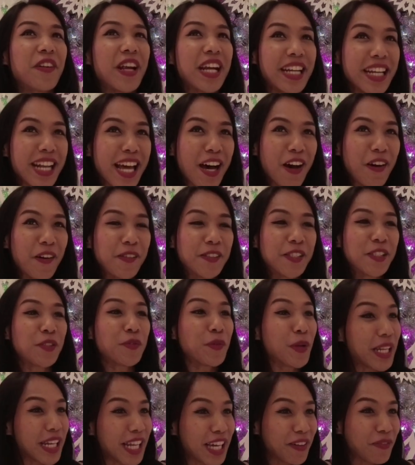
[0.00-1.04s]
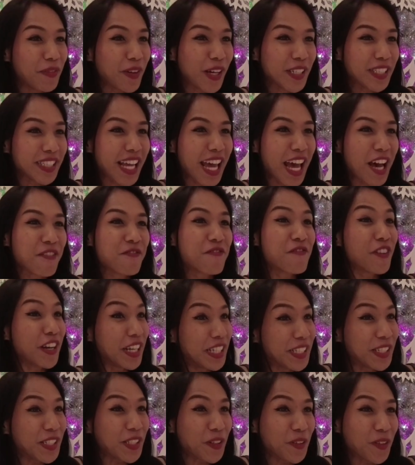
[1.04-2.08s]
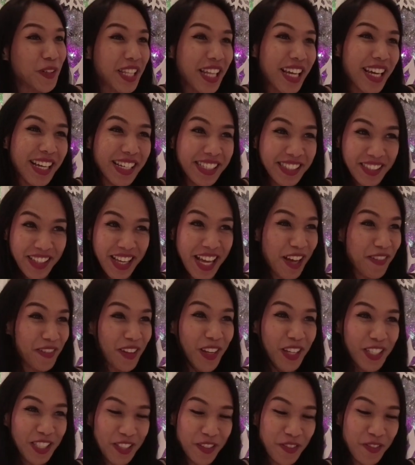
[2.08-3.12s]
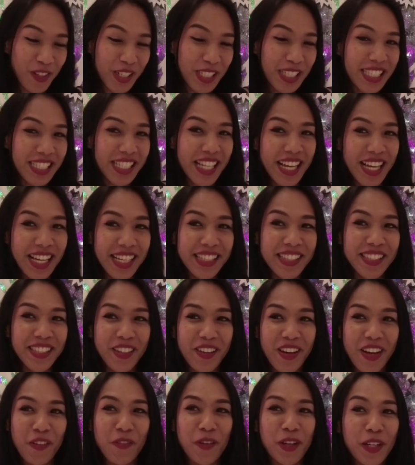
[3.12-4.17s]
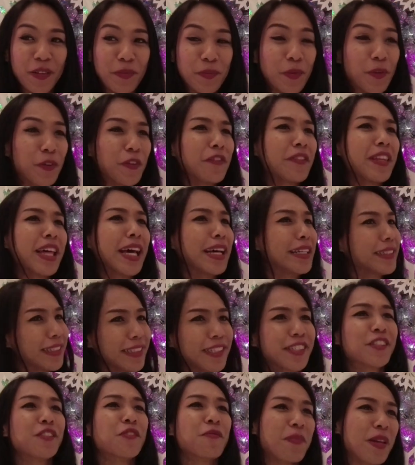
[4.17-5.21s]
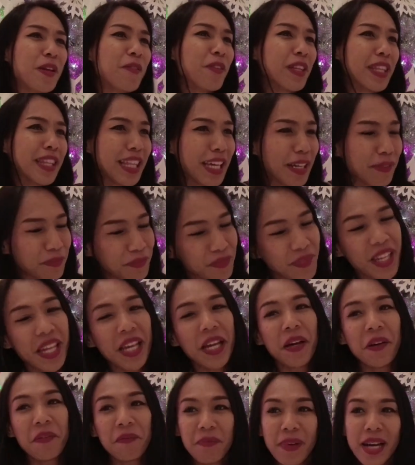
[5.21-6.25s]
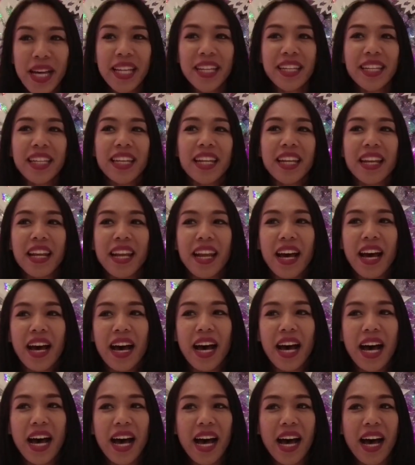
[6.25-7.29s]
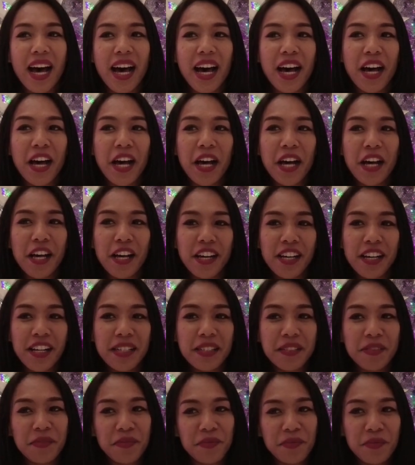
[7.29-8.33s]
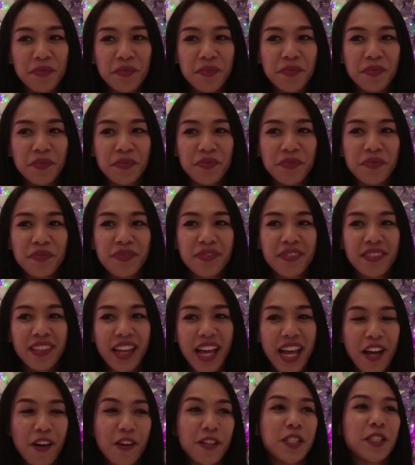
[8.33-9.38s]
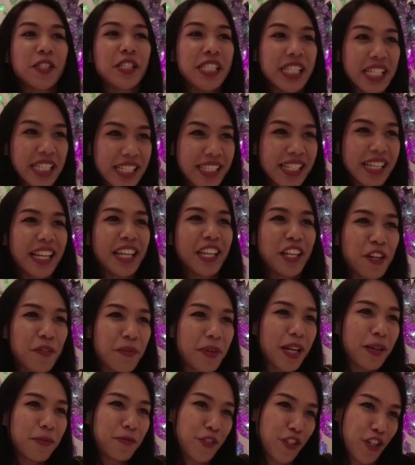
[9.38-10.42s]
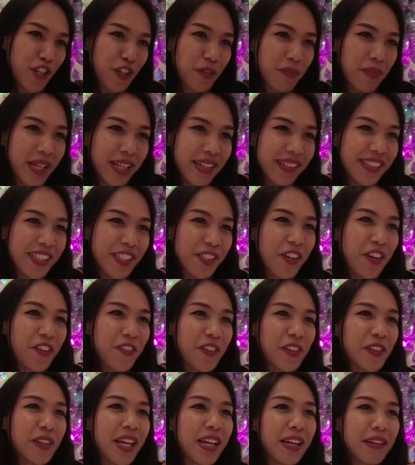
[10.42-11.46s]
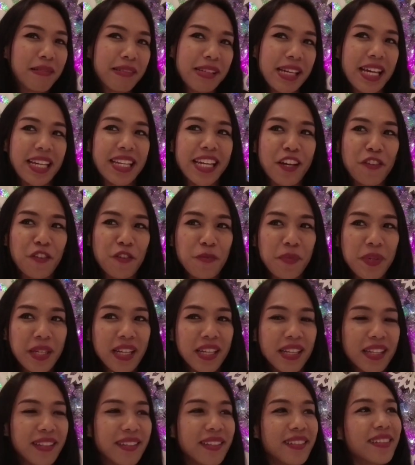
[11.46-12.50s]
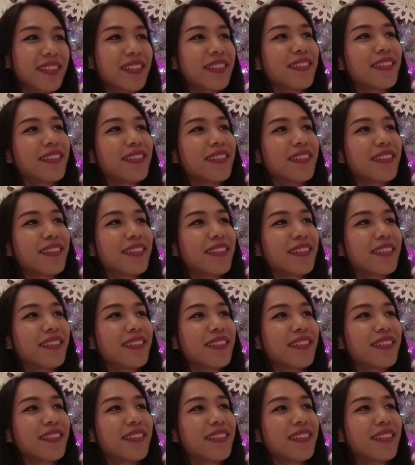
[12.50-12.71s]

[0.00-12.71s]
Right now, Sweden, because I have friends over there, so I have lots of friends there, so I want to move there just to be with them. But I also did a little bit of German, so I feel like, okay, that would be